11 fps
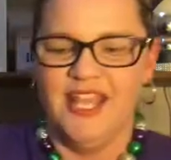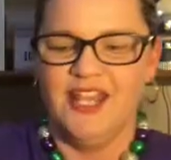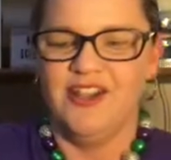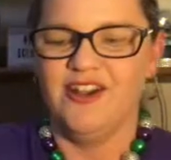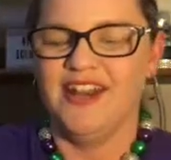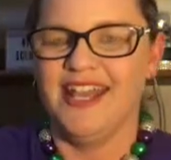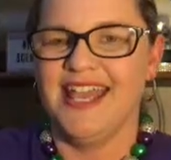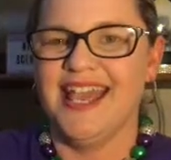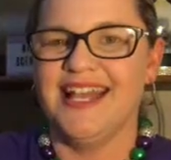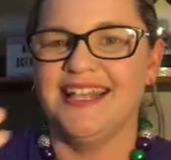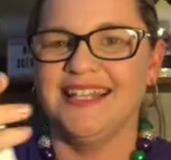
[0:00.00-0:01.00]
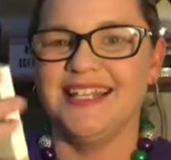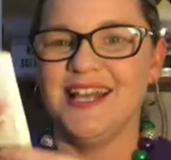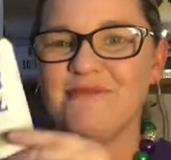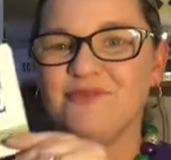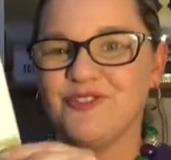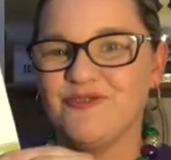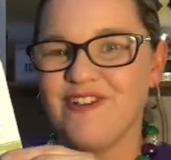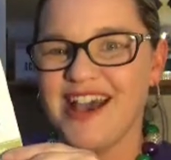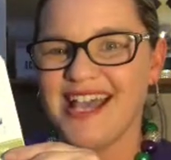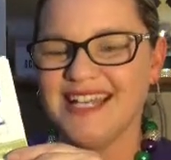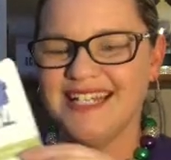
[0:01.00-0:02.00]
You're going to get some
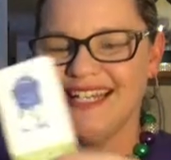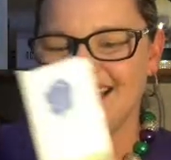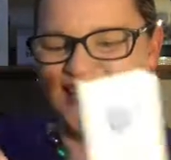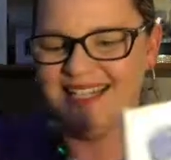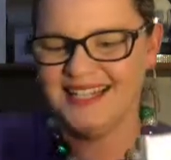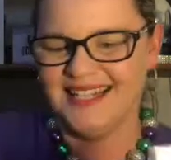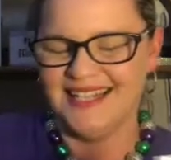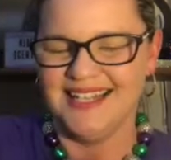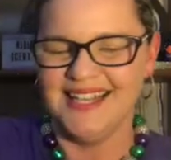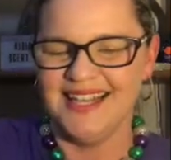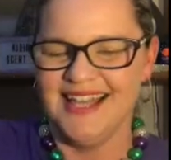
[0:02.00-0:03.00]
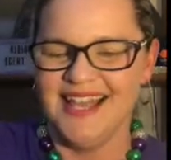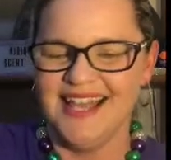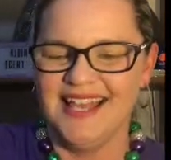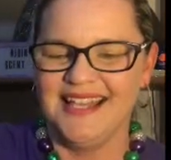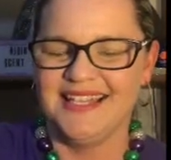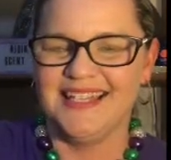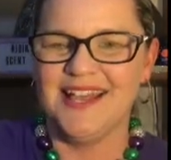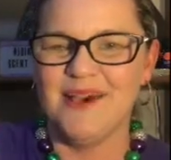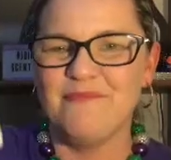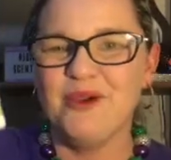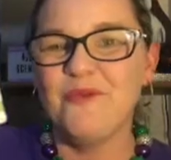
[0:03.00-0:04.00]
dryer discs.
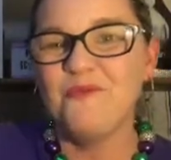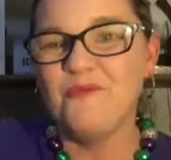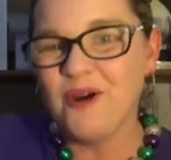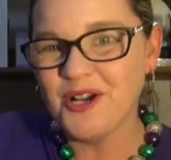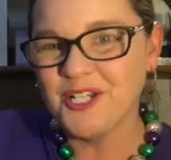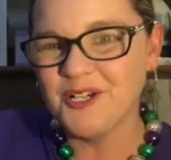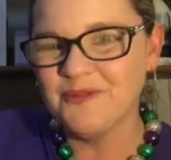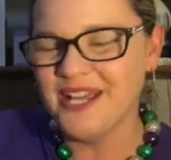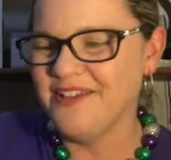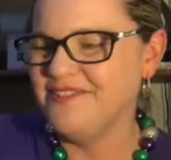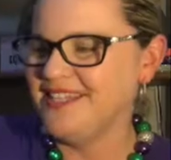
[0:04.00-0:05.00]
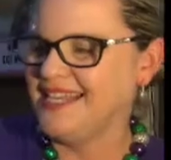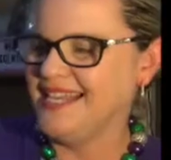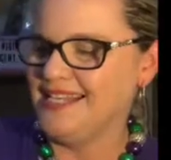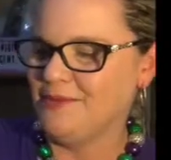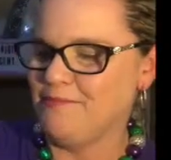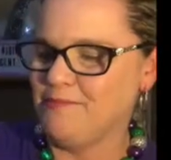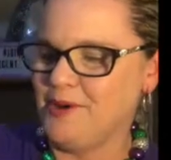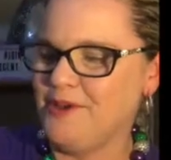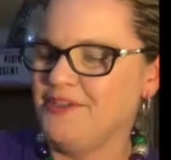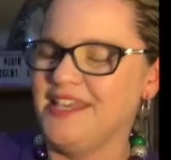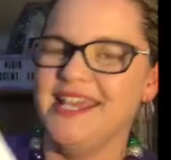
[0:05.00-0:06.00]
Some washer whiffs. These are
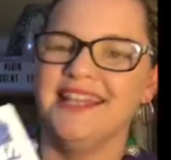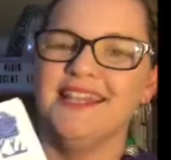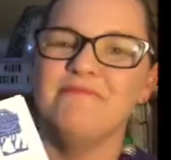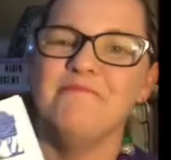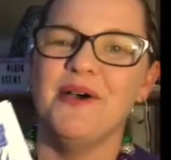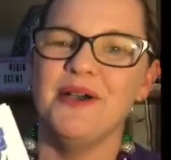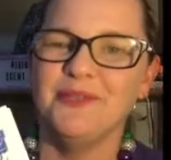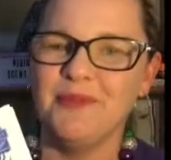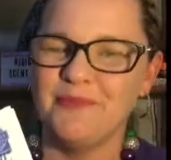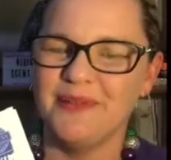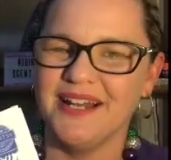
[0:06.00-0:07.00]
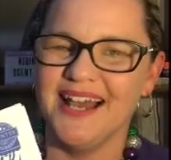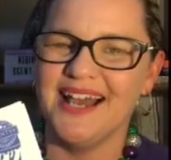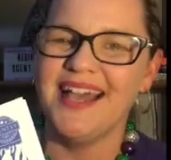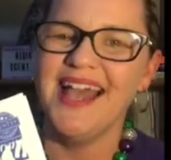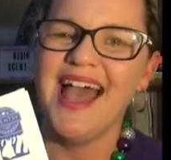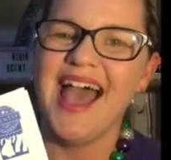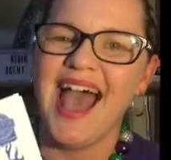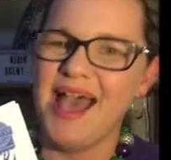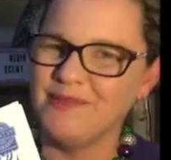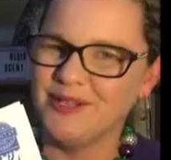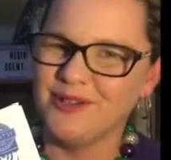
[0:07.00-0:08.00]
both in the most popular
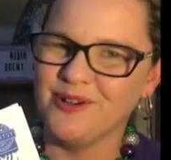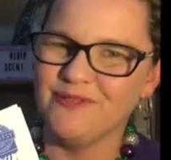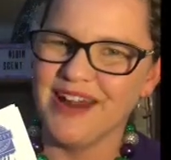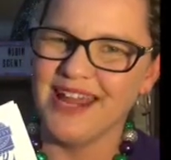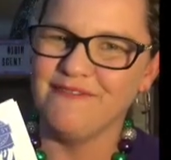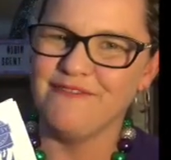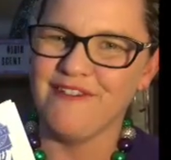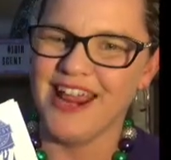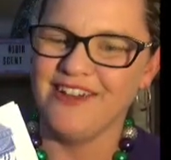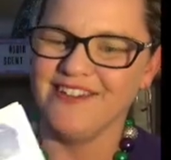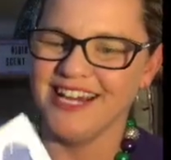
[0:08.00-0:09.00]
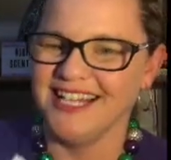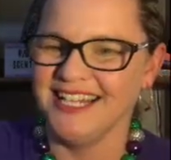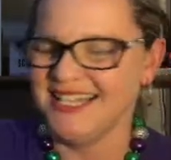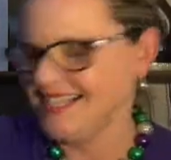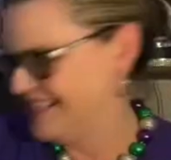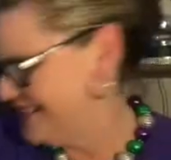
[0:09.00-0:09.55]
Amazon Rain fragrance.